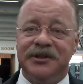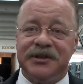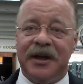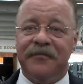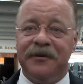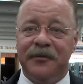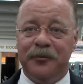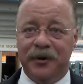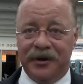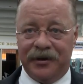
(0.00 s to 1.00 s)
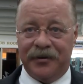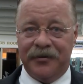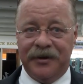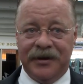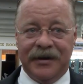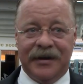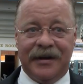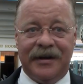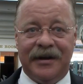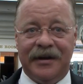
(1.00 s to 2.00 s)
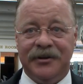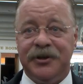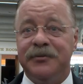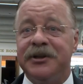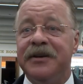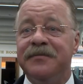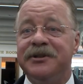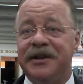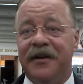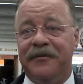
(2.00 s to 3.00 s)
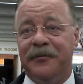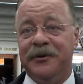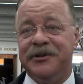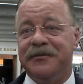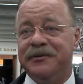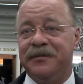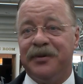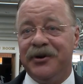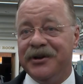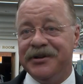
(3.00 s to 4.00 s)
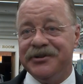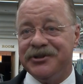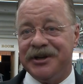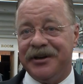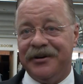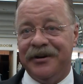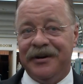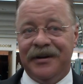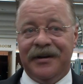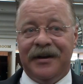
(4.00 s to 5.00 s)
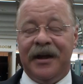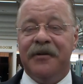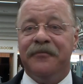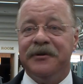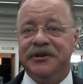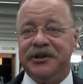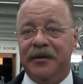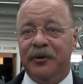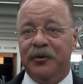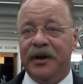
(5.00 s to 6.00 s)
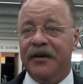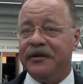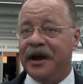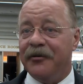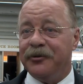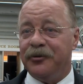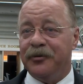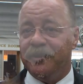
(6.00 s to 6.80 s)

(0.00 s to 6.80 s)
Stephen Willow. She was Kim Stephen when she was a Burning Hills singer. Every summer we have the outdoor